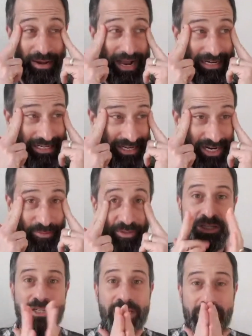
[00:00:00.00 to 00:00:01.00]
didn't know what to
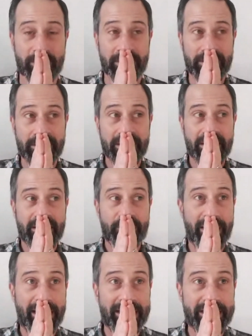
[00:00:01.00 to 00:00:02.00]
do,
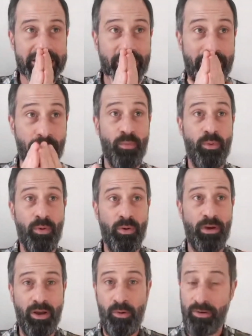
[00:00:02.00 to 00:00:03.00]
but I just went,
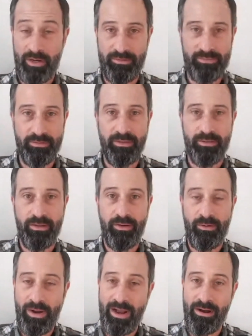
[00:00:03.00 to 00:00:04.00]
"Oh,
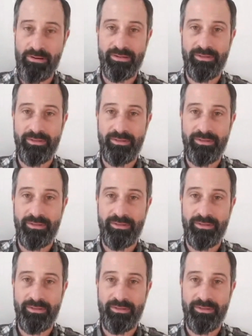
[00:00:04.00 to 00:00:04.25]
wow!